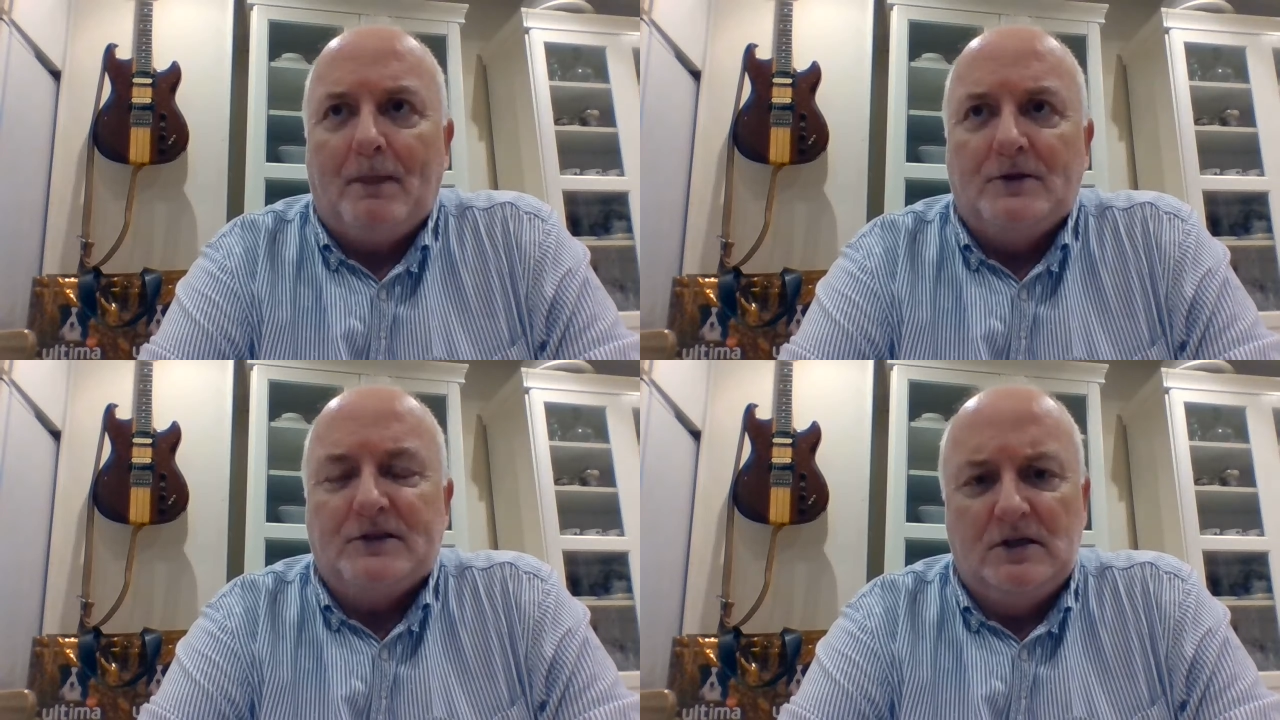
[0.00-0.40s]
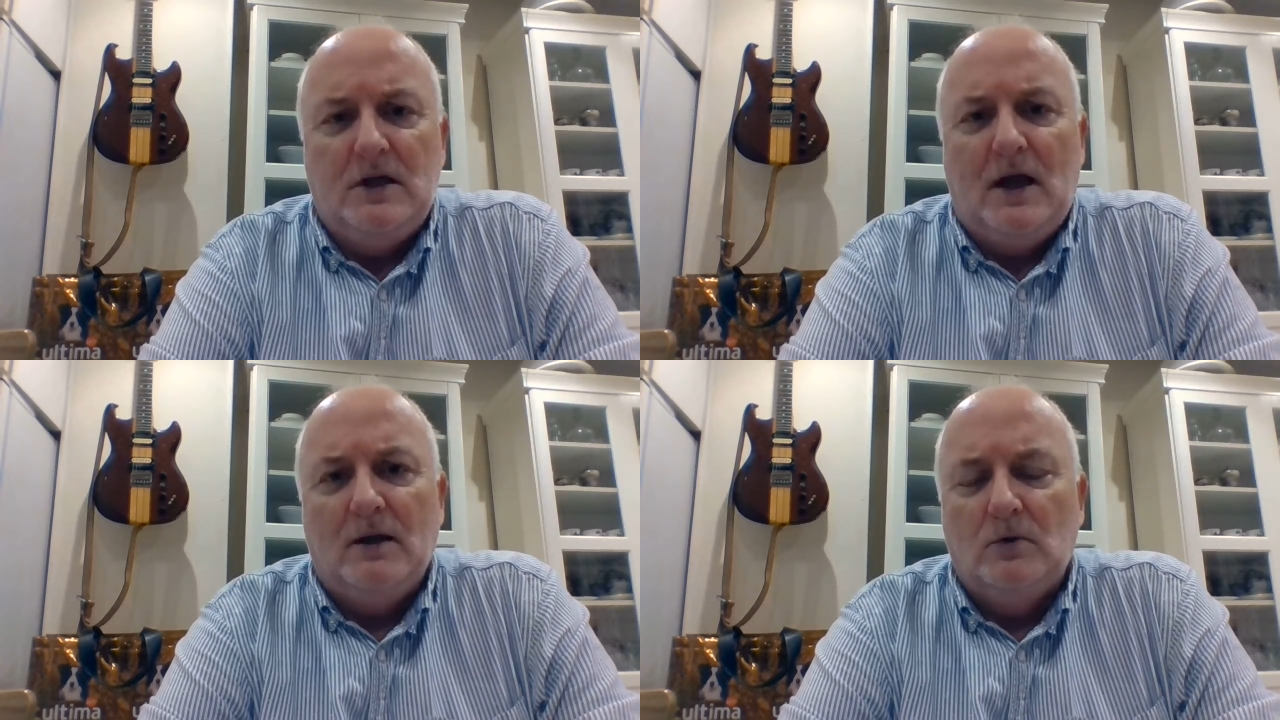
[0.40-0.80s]

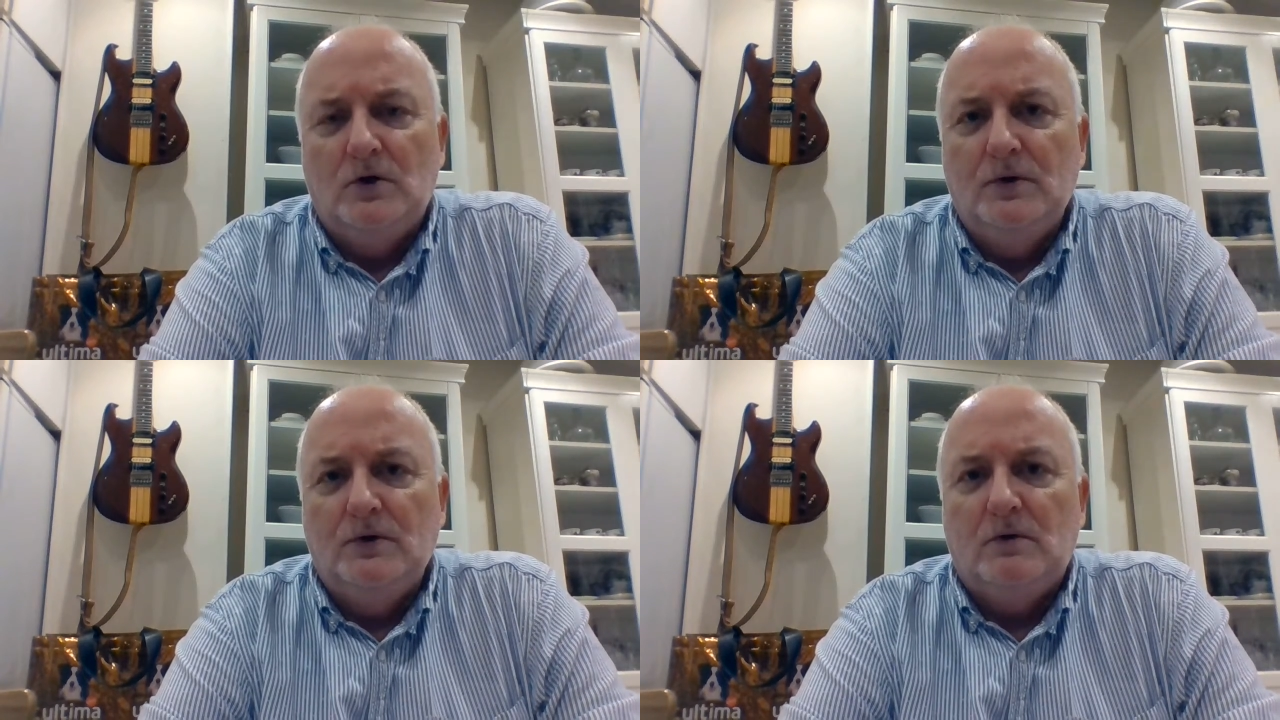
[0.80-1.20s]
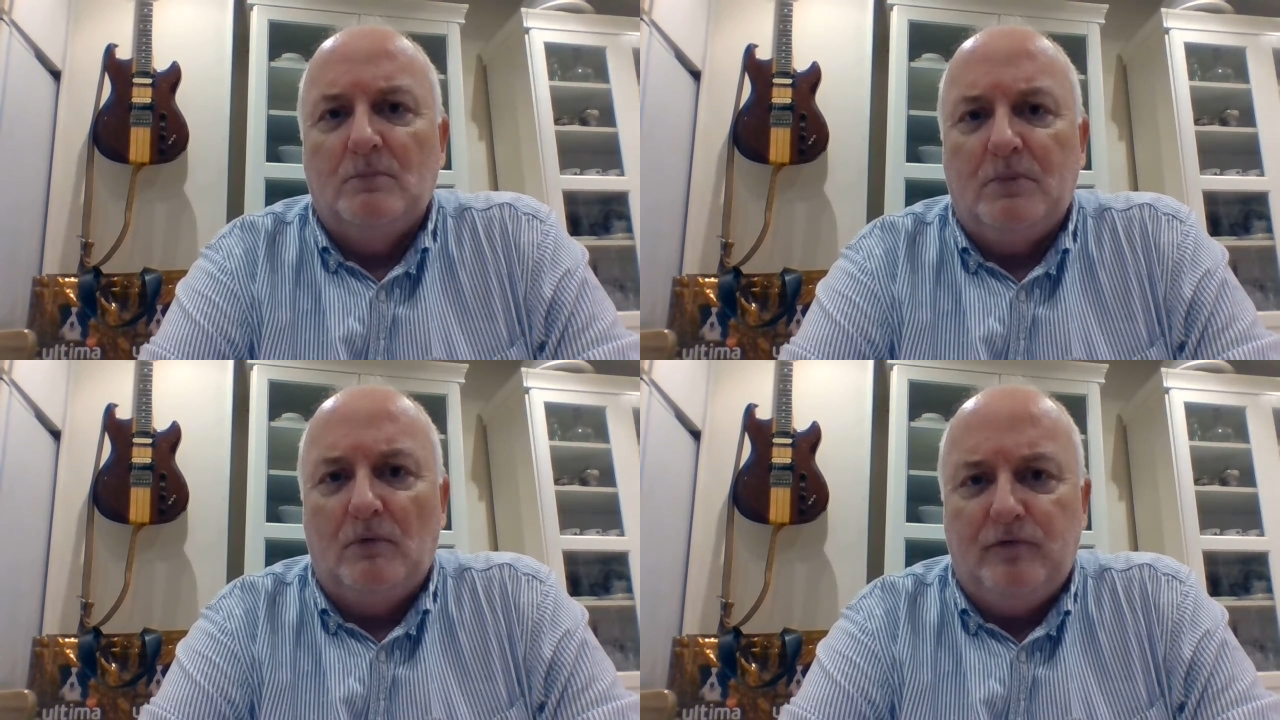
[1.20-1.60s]
see how good
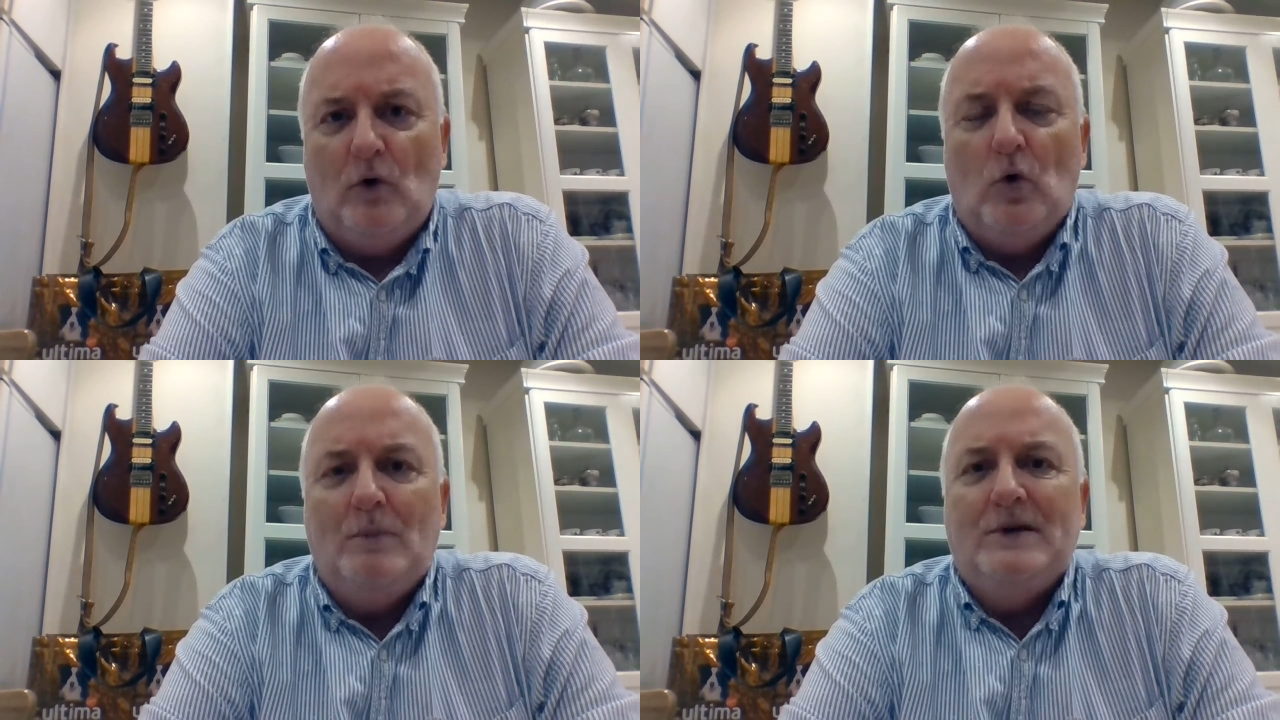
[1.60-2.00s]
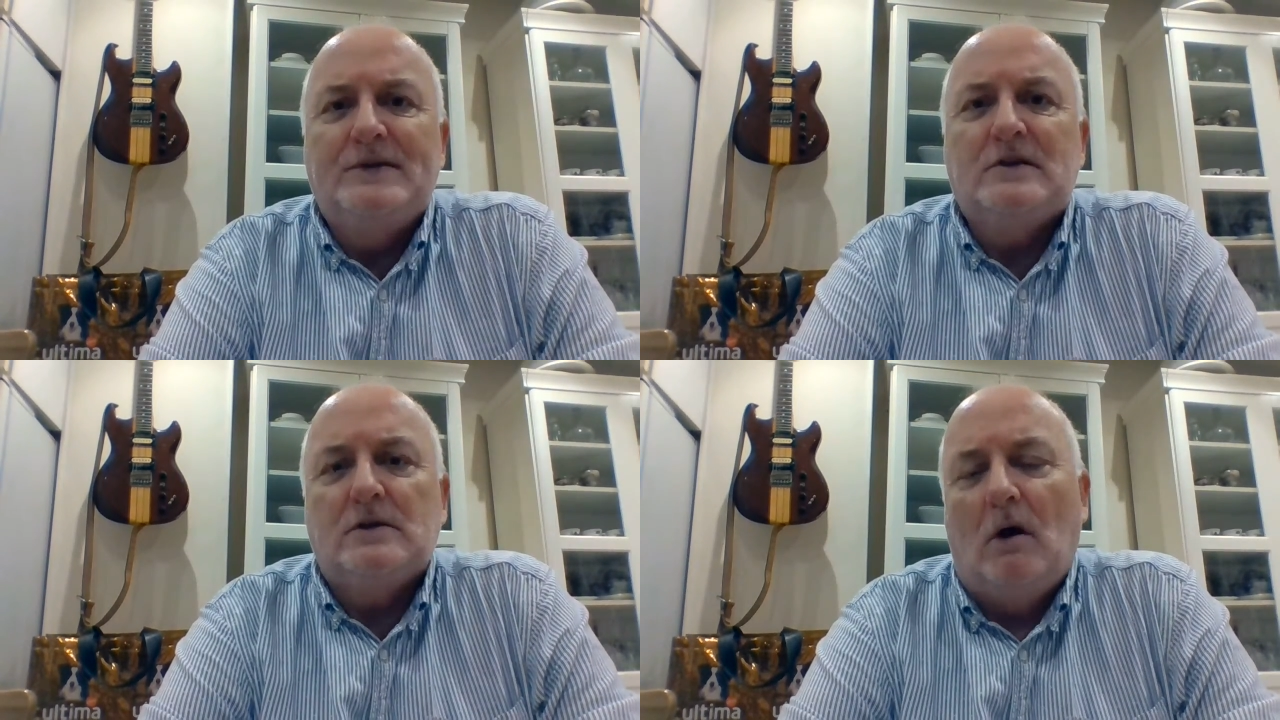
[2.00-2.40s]
the
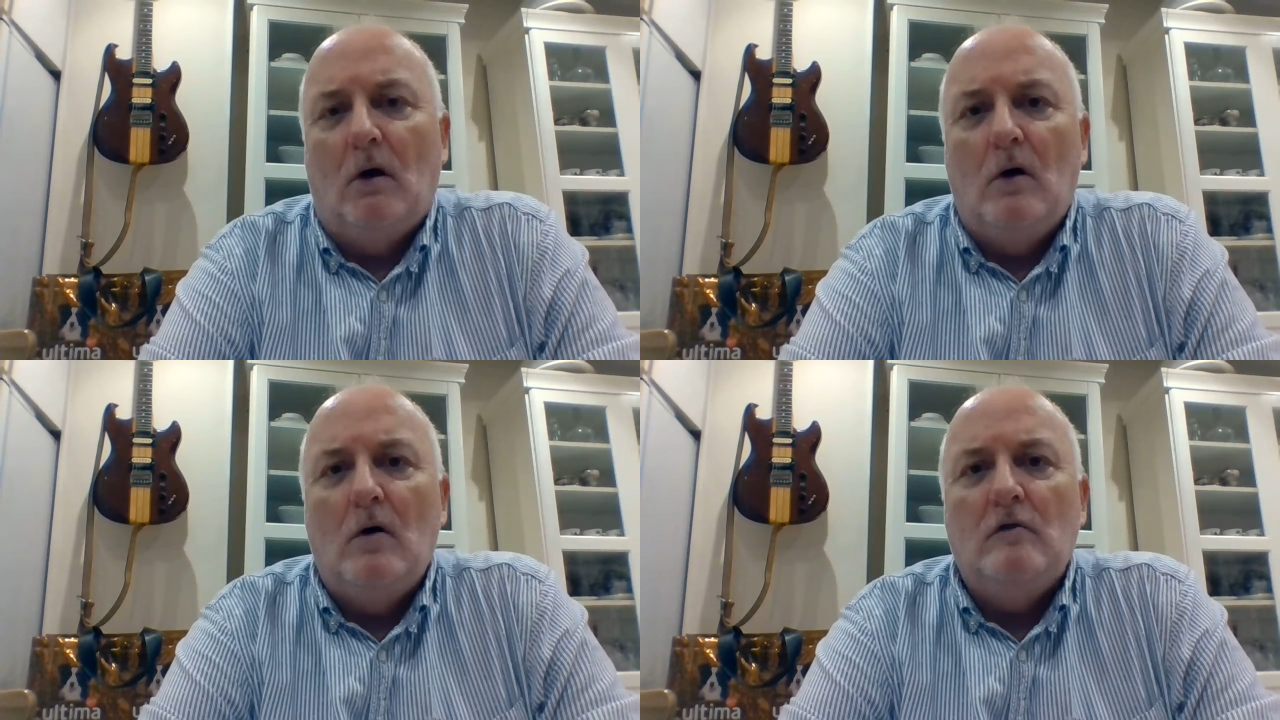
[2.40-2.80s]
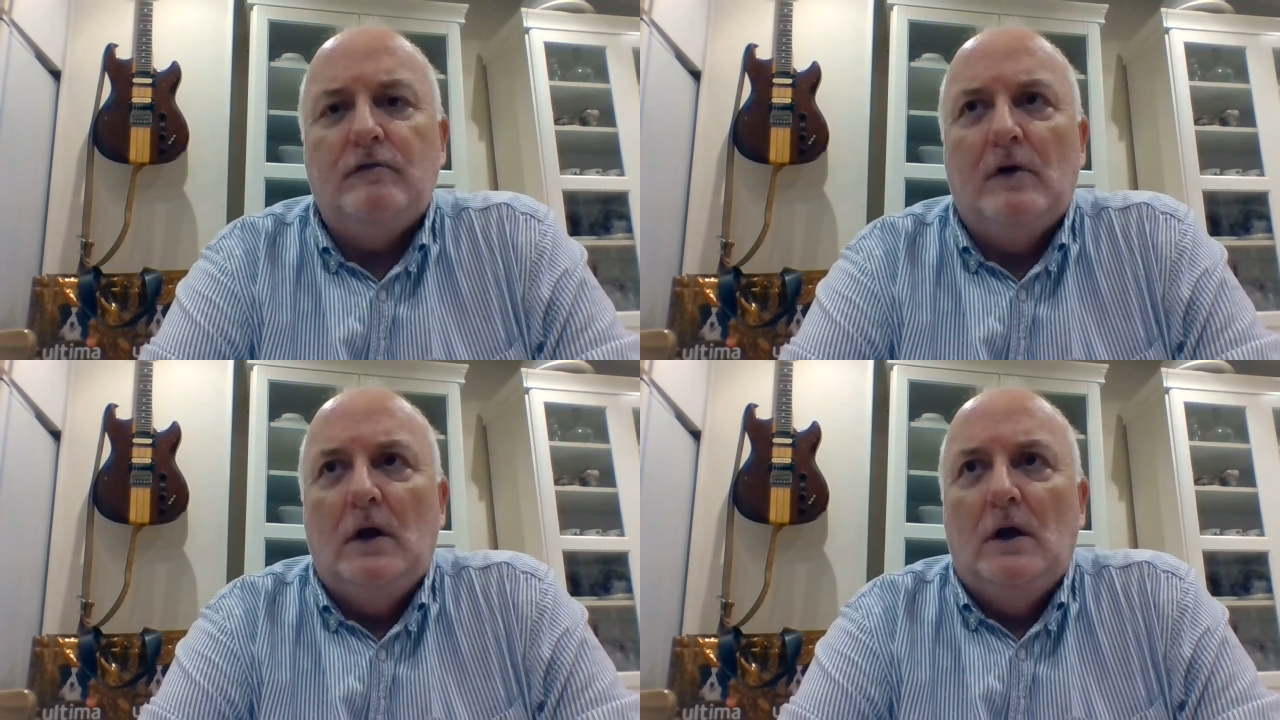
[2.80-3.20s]
performance of